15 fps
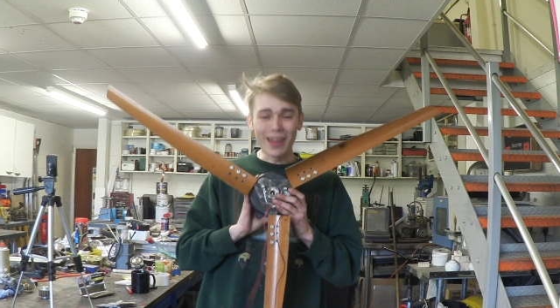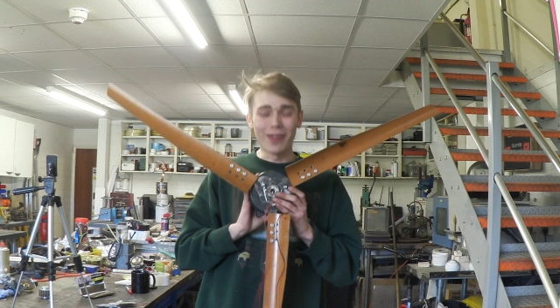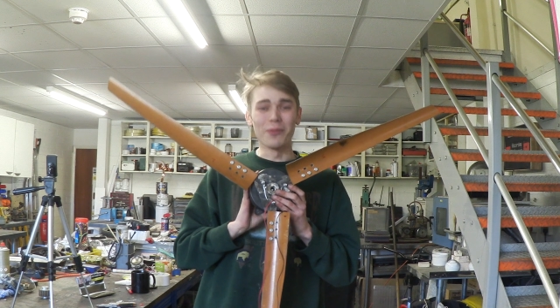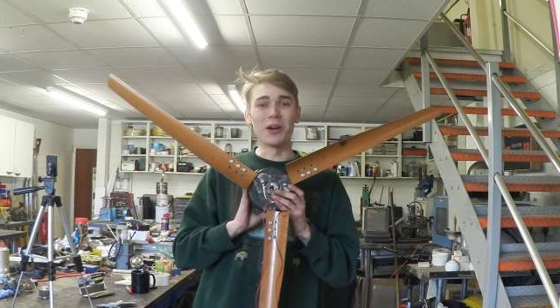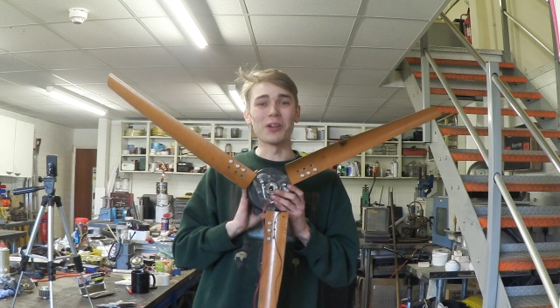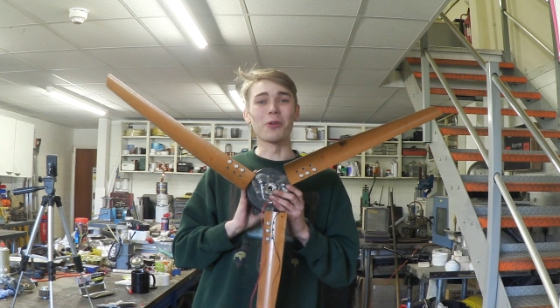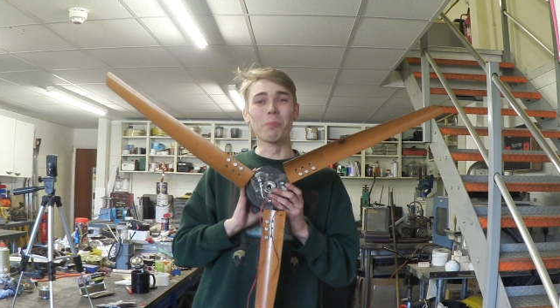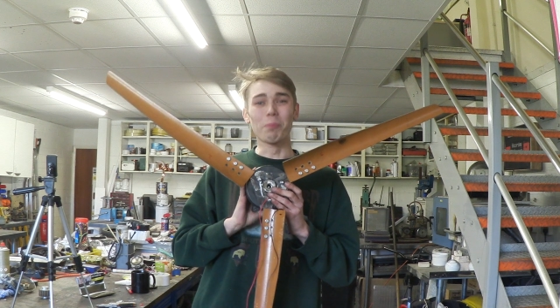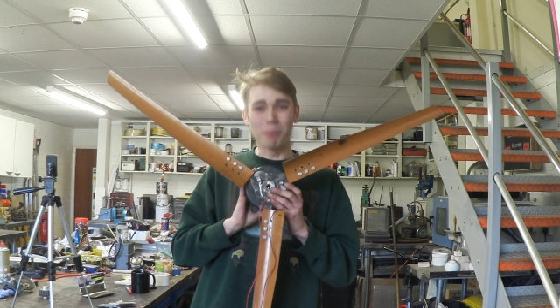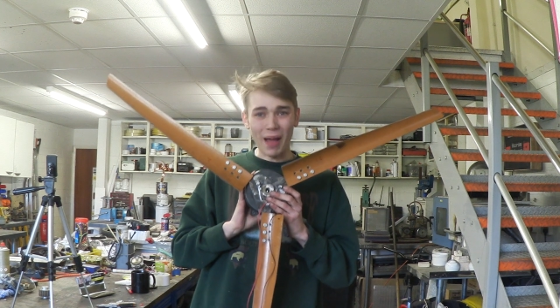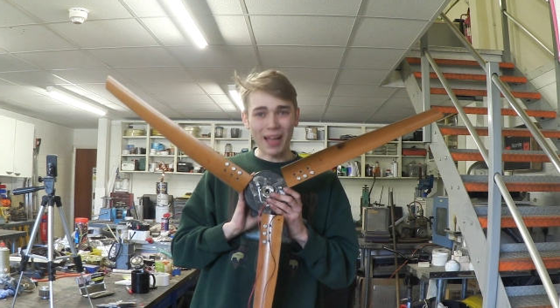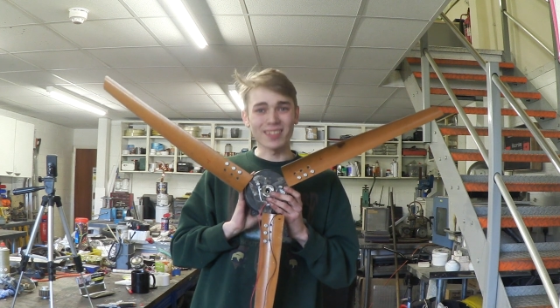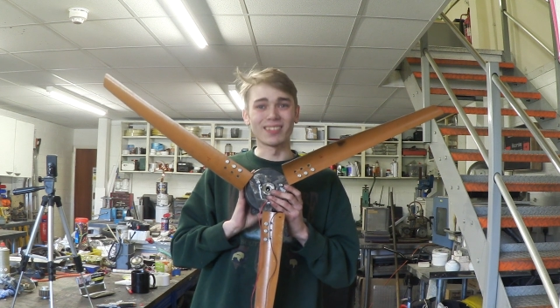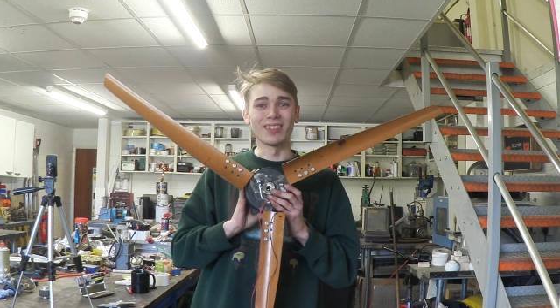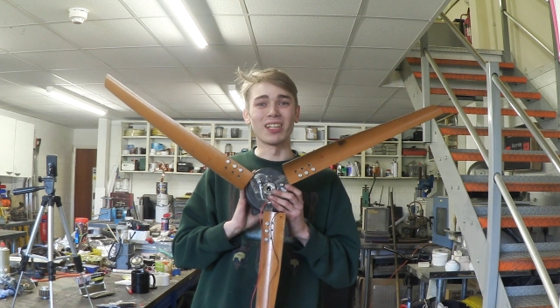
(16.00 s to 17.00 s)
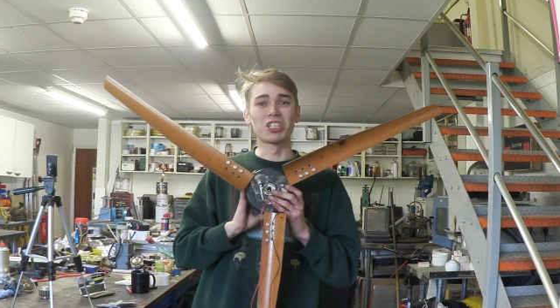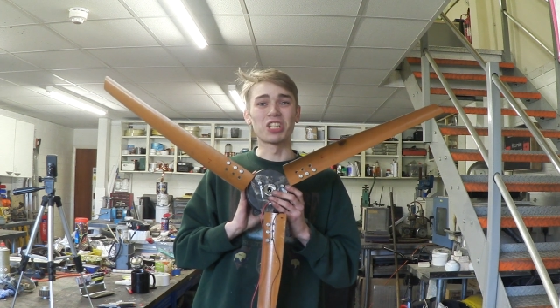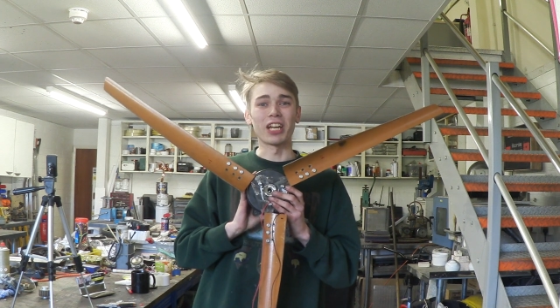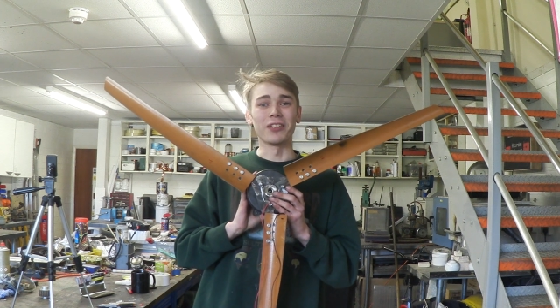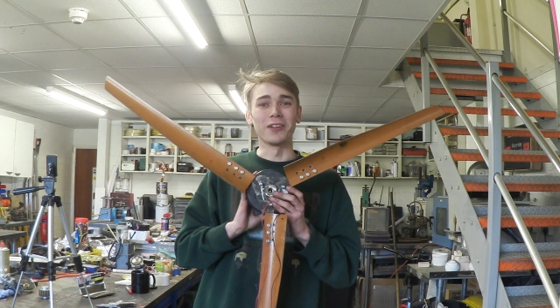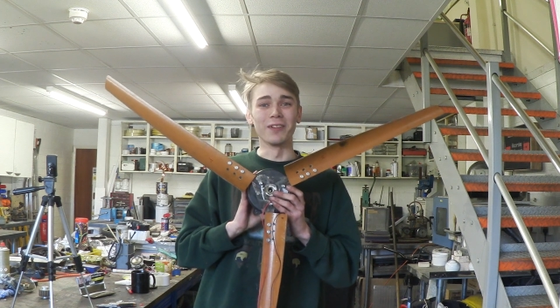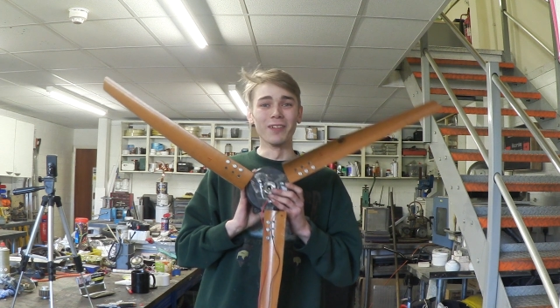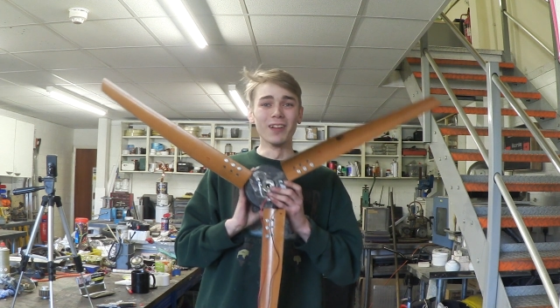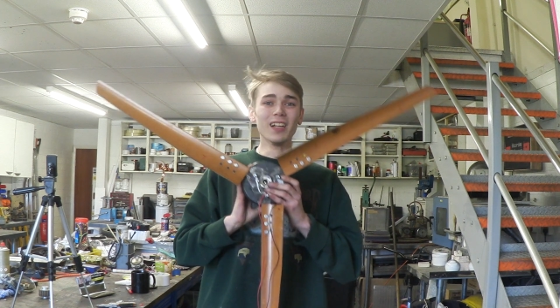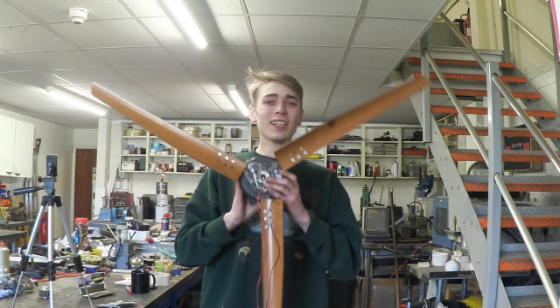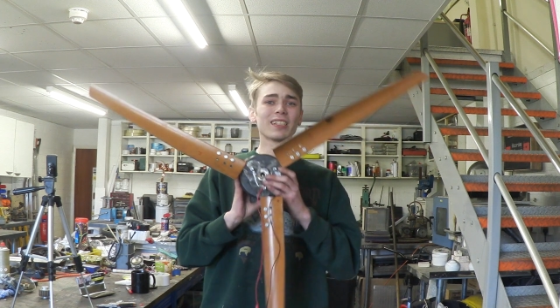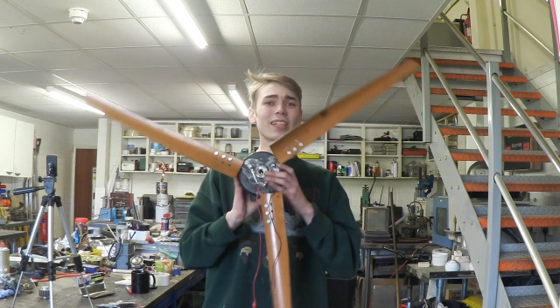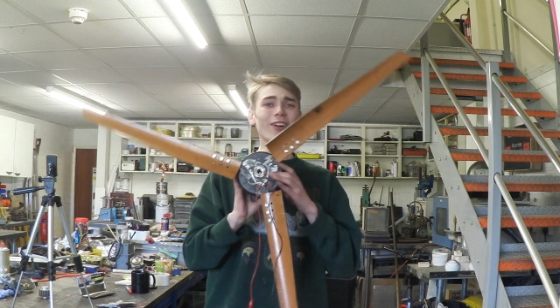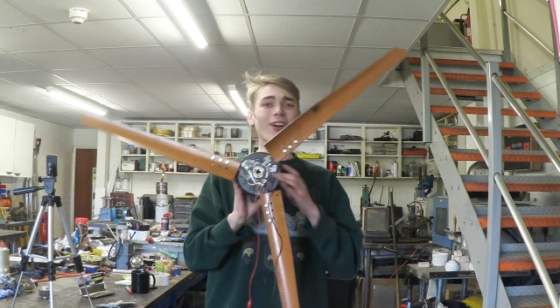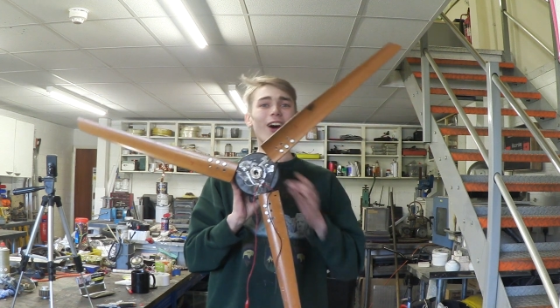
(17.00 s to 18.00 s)
here and welcome back to the channel.
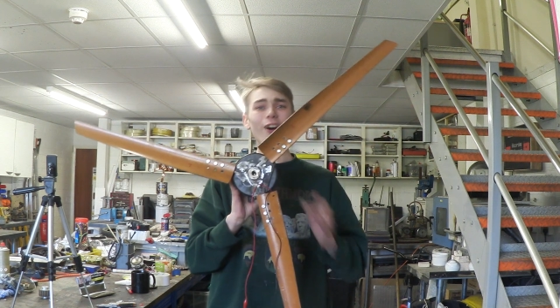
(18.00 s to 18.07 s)
So